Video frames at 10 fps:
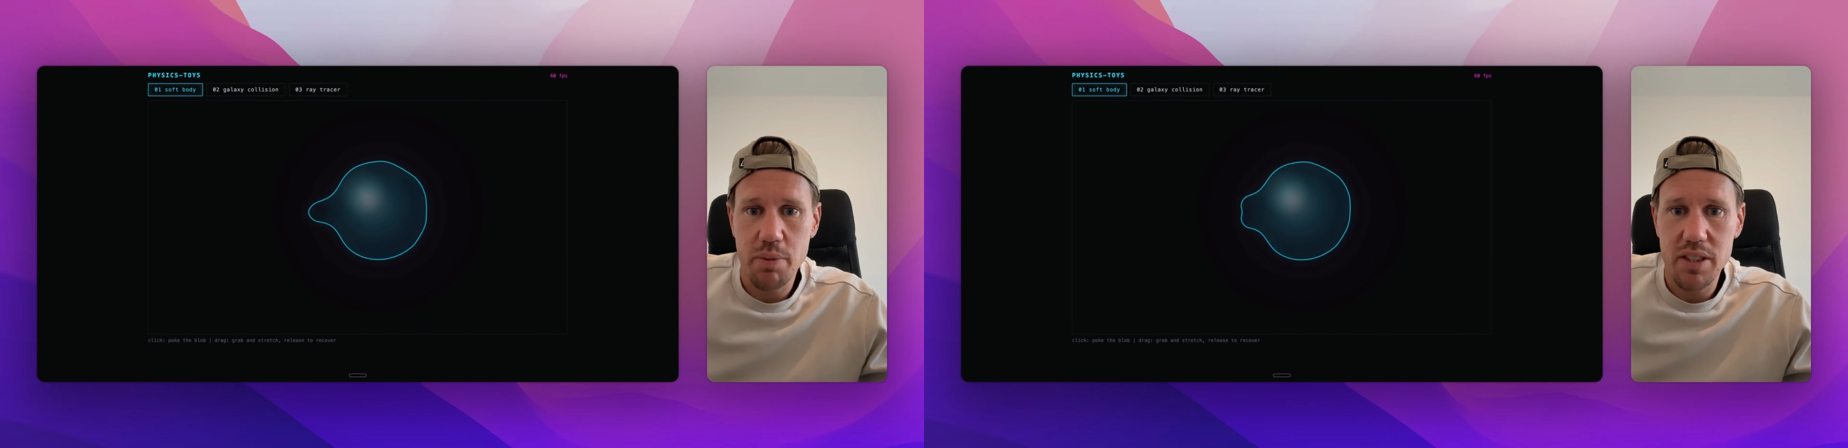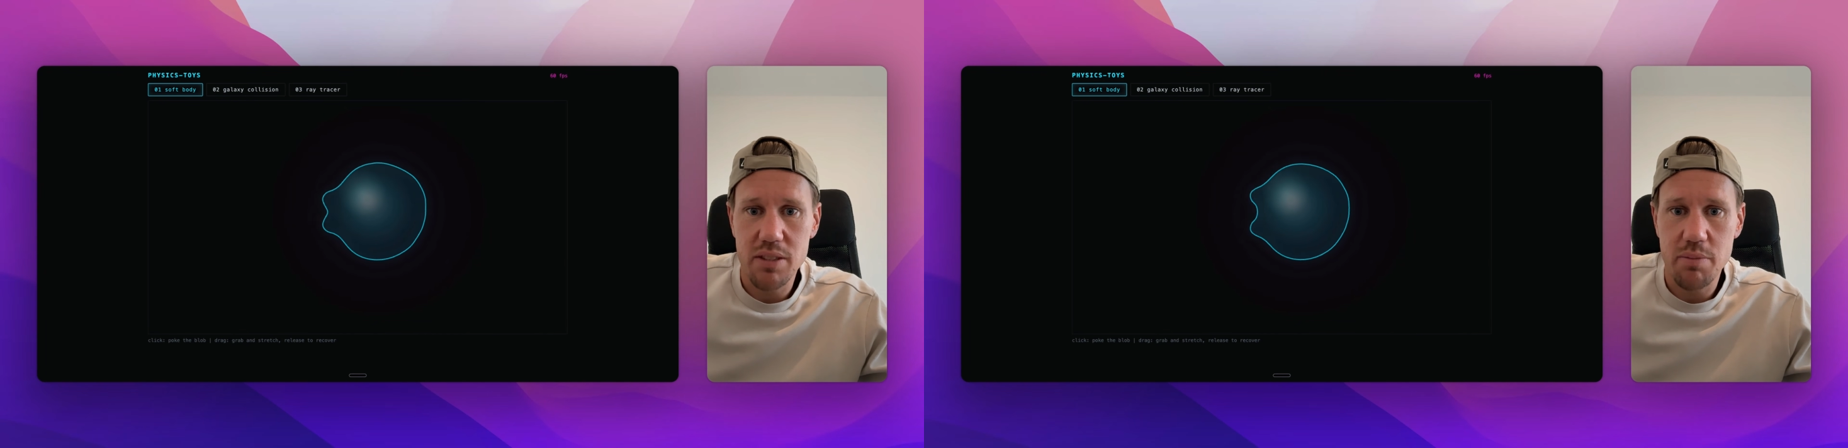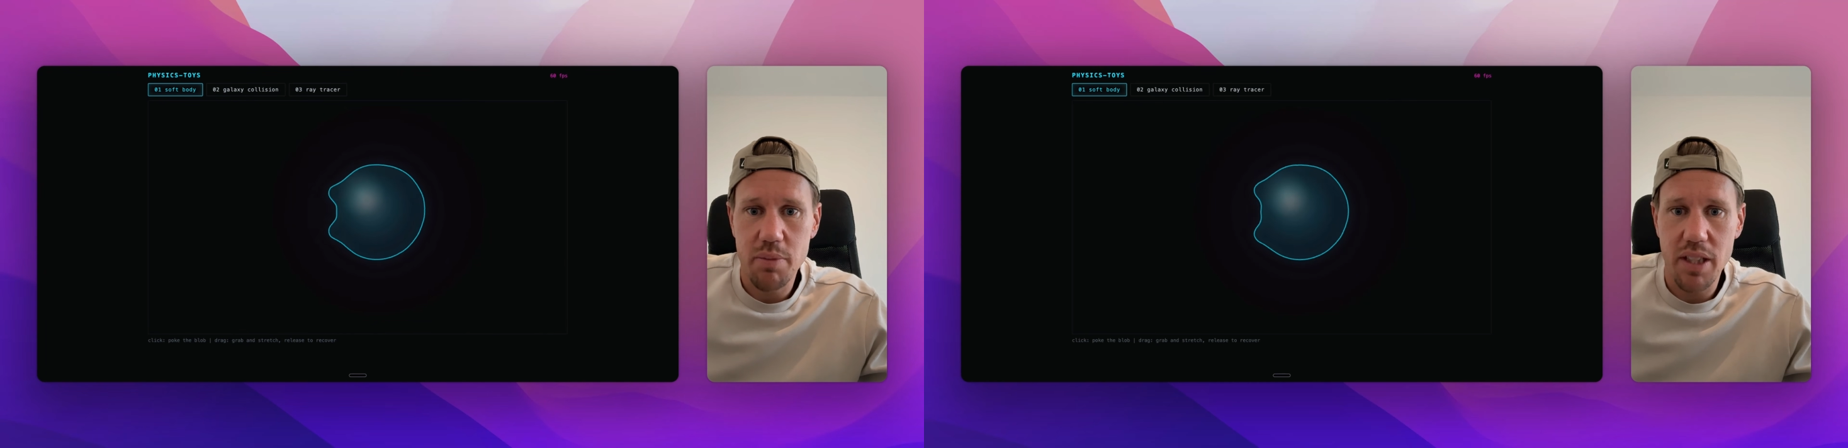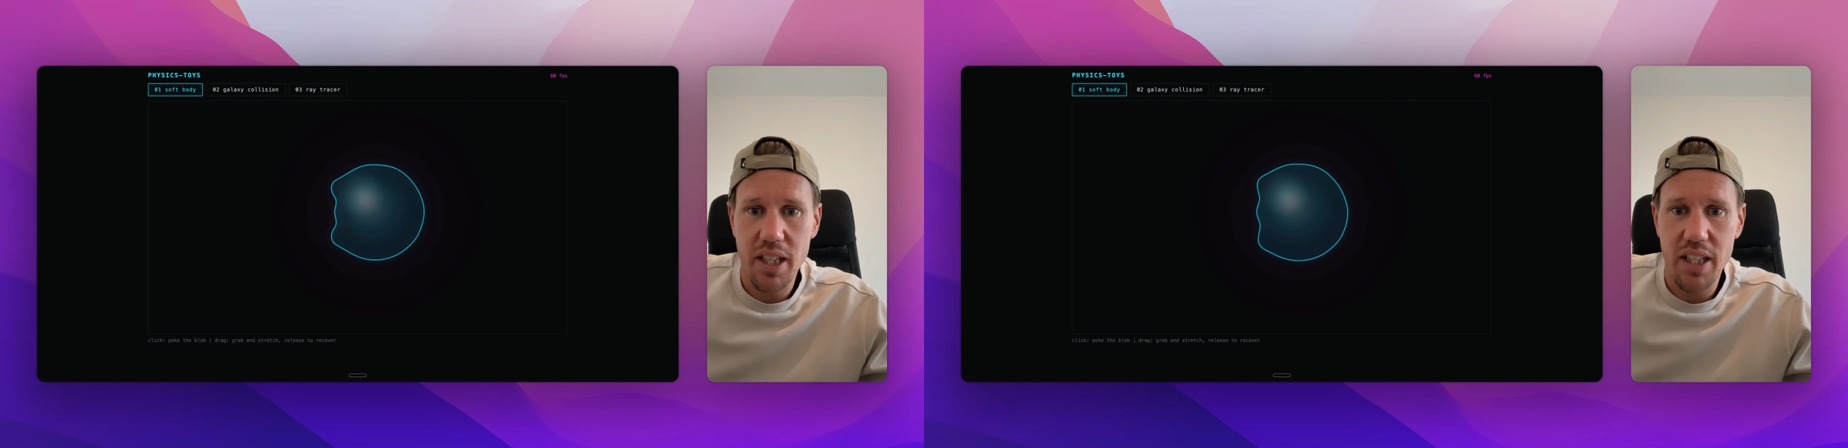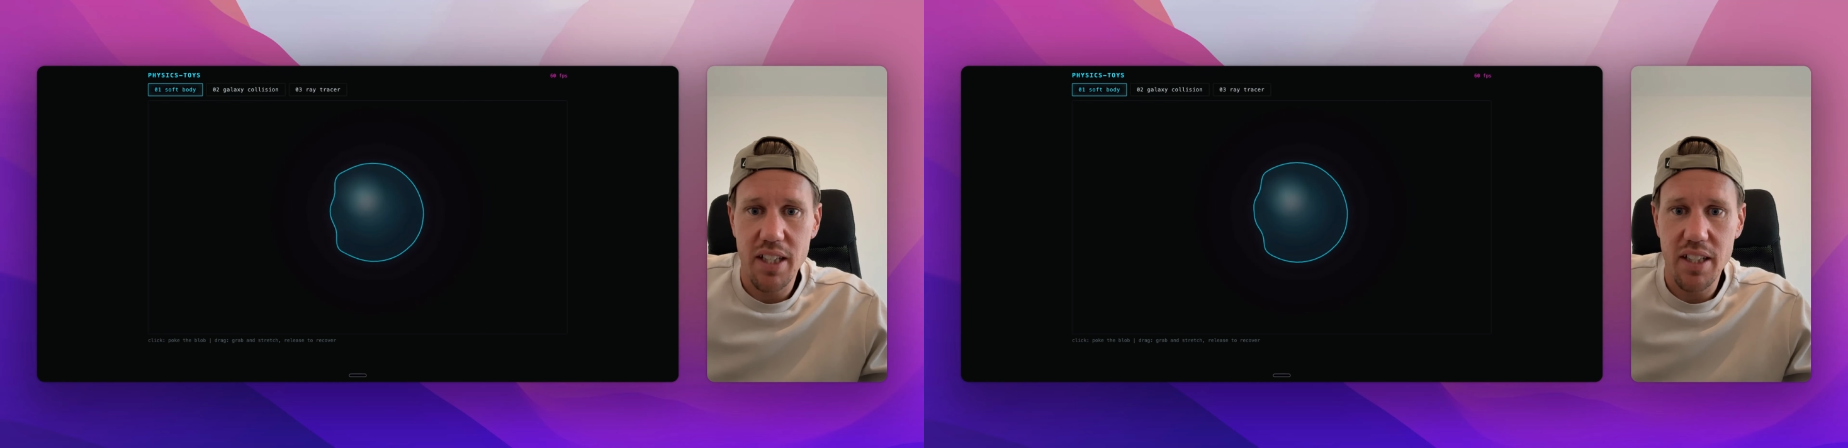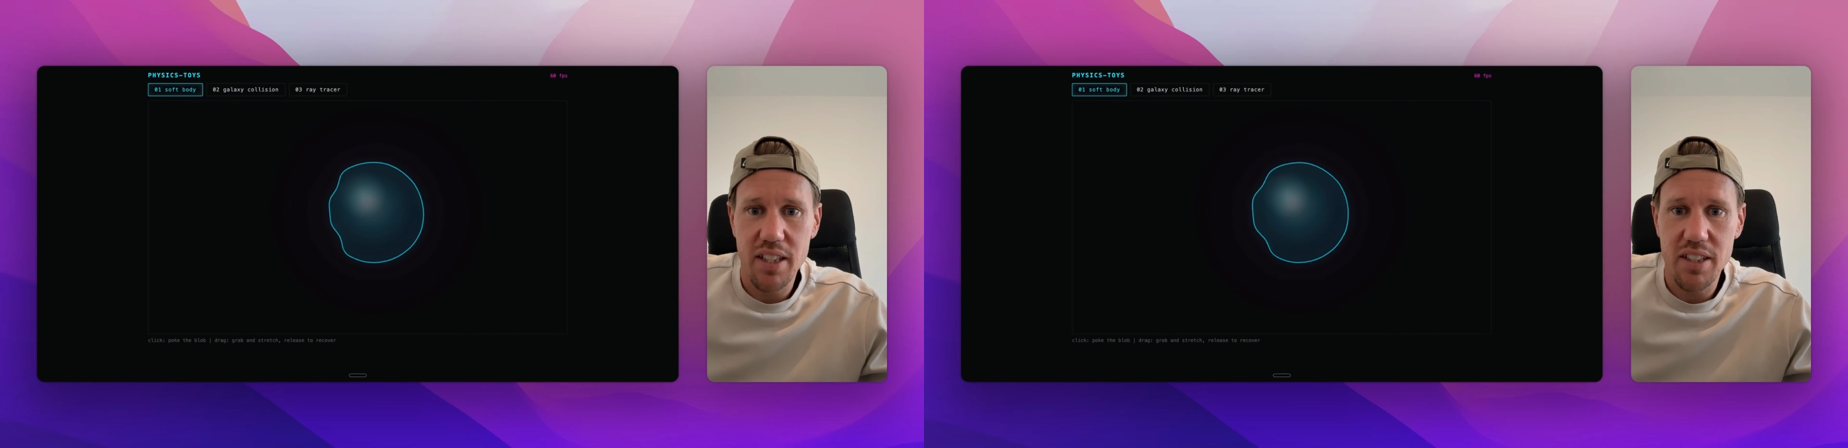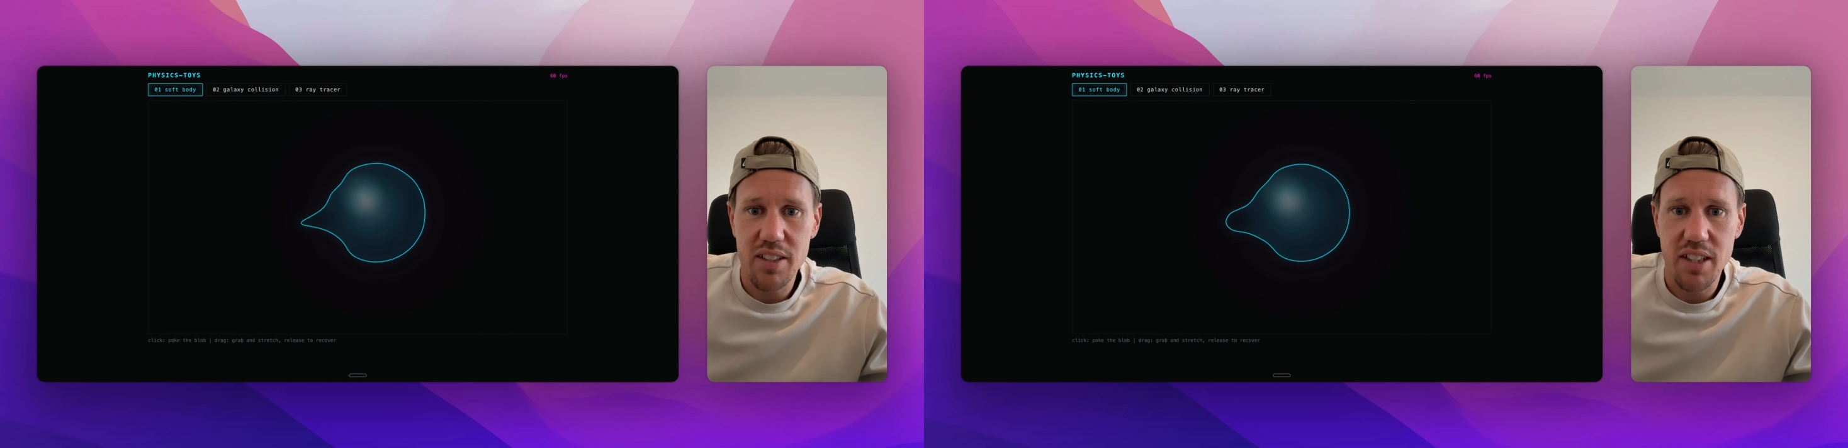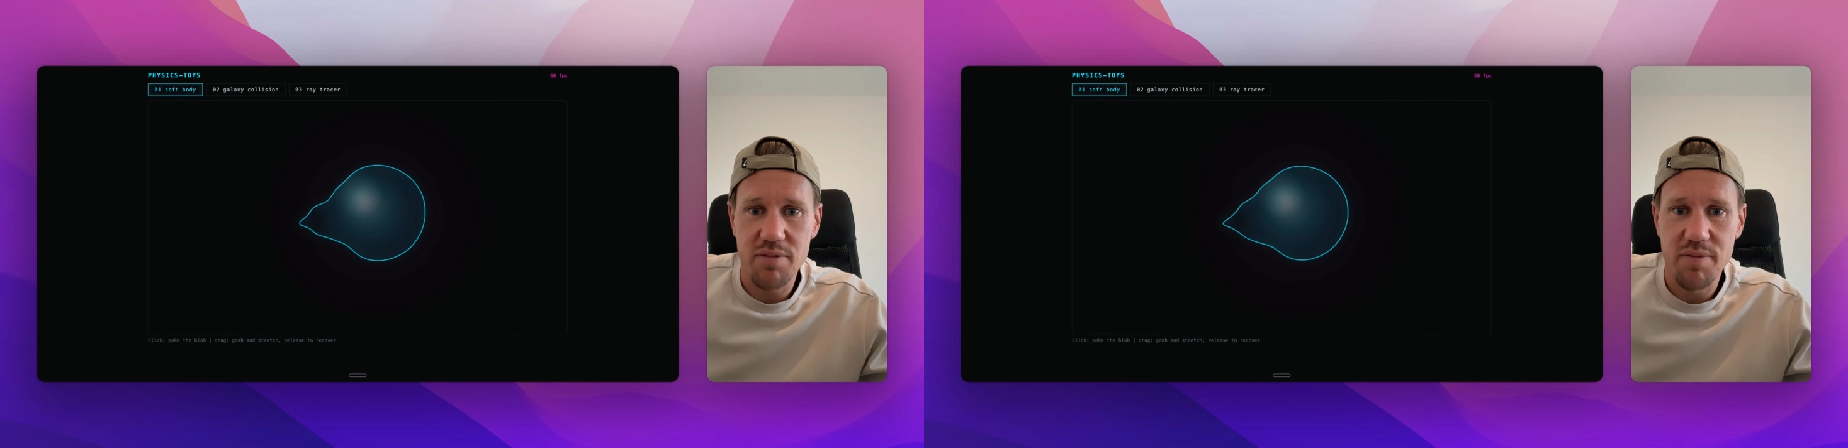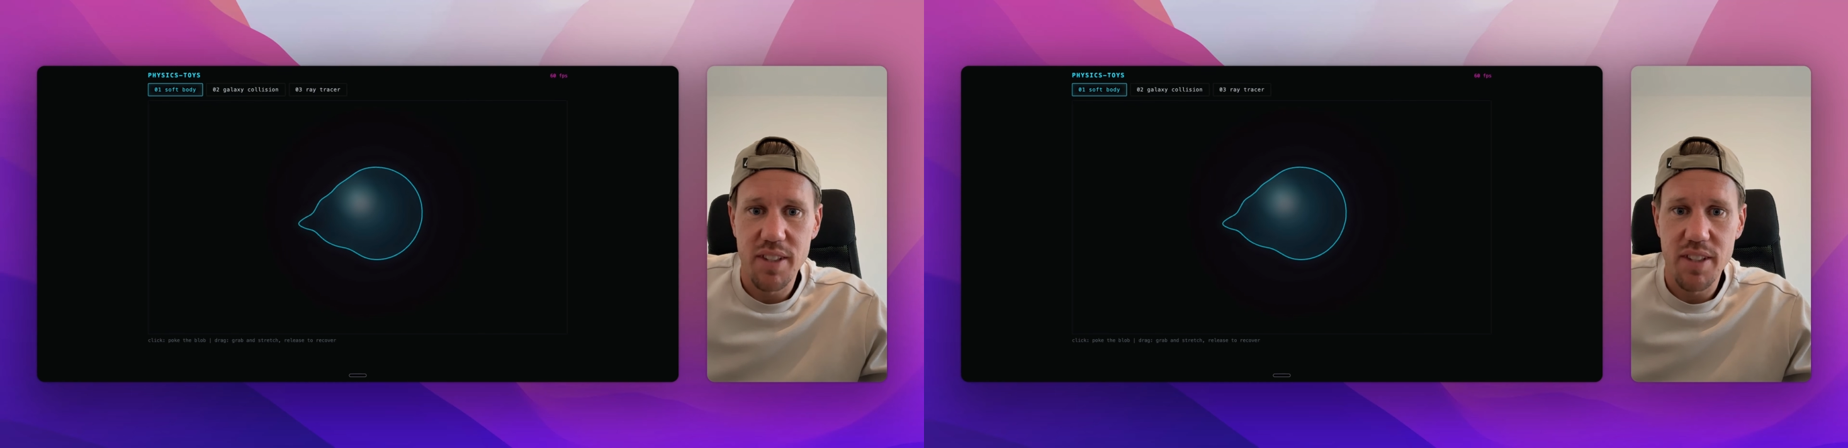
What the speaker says: press. Okay.